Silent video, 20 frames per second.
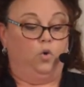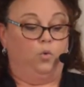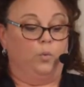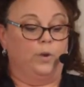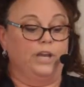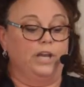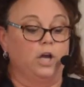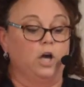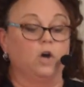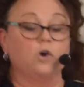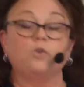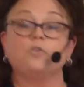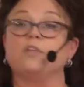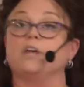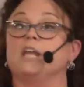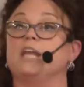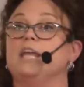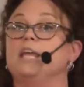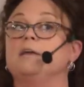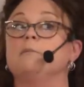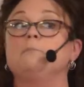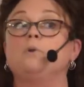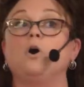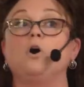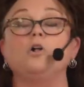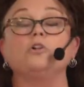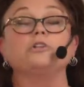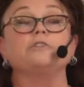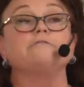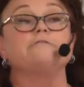We know that he and
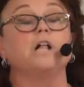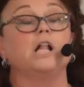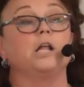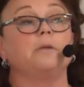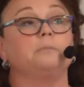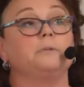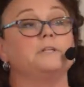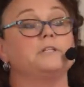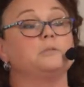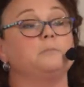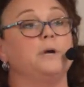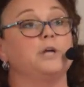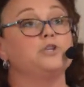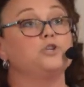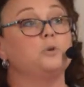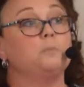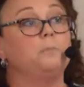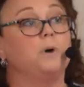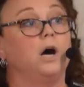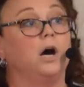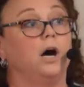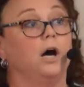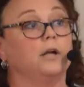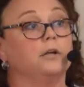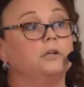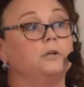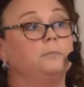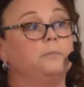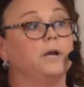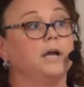Paul developed a special
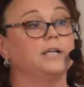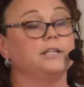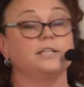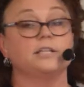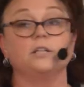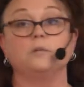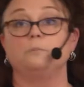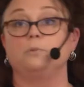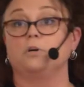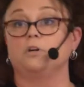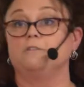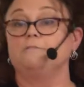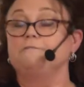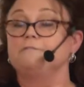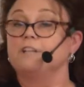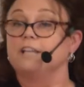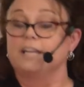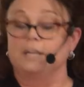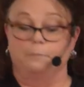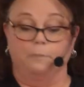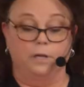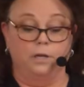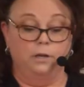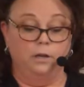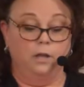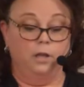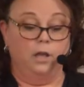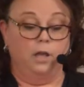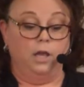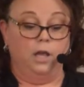bond because in the book of
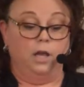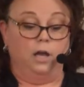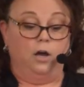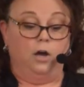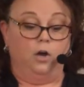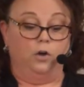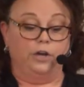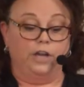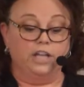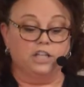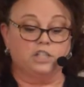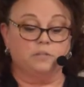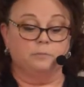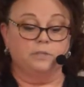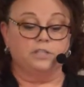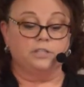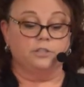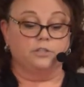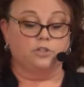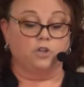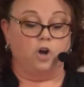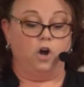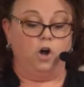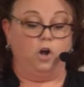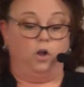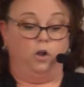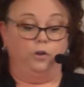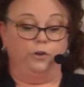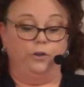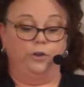Philemon, Onesimus is
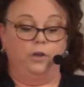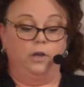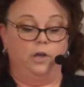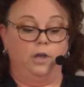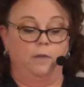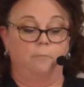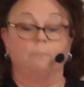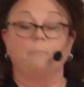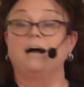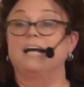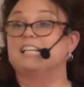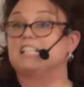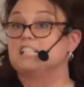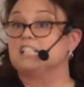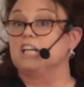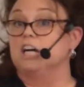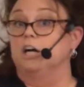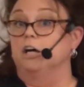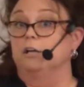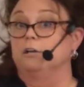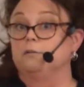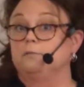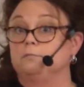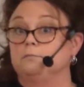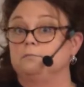called my son.